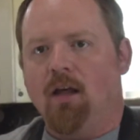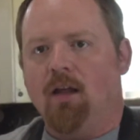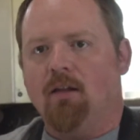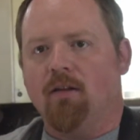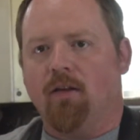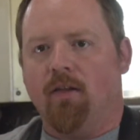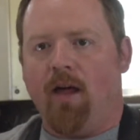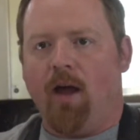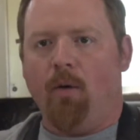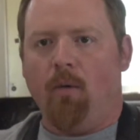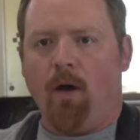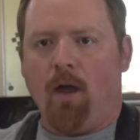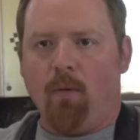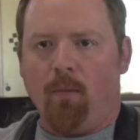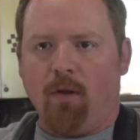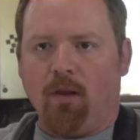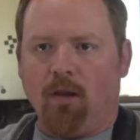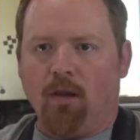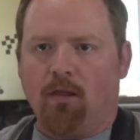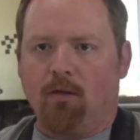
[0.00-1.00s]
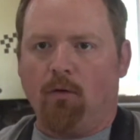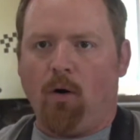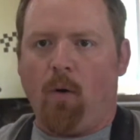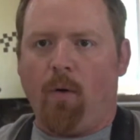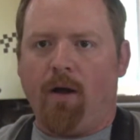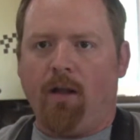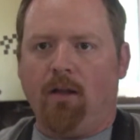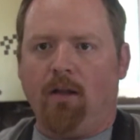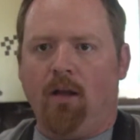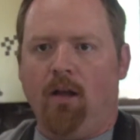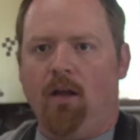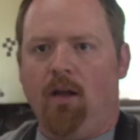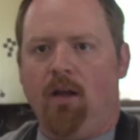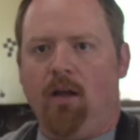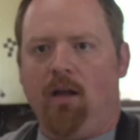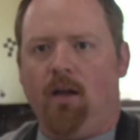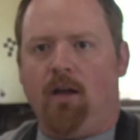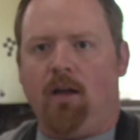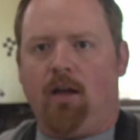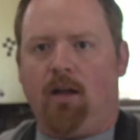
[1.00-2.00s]
So that way when you throw it,
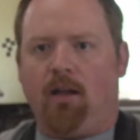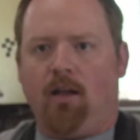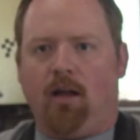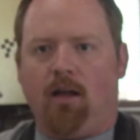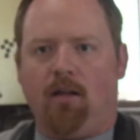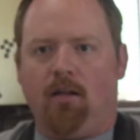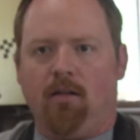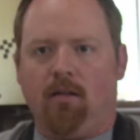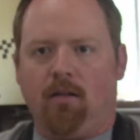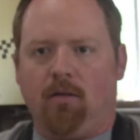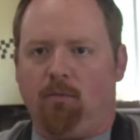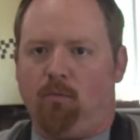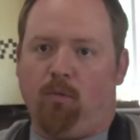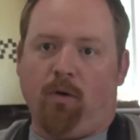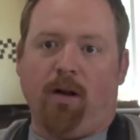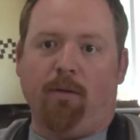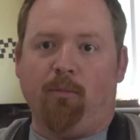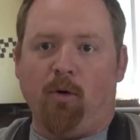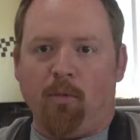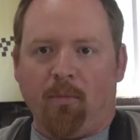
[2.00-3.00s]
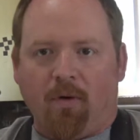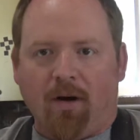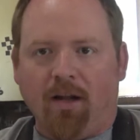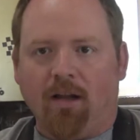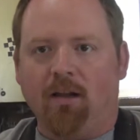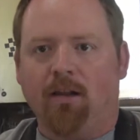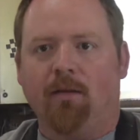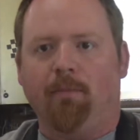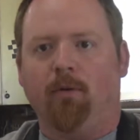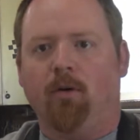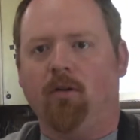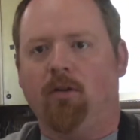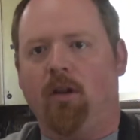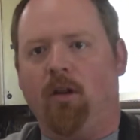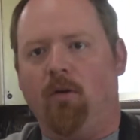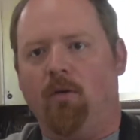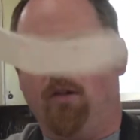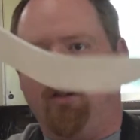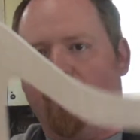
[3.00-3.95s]
it does what a boomerang is supposed to do.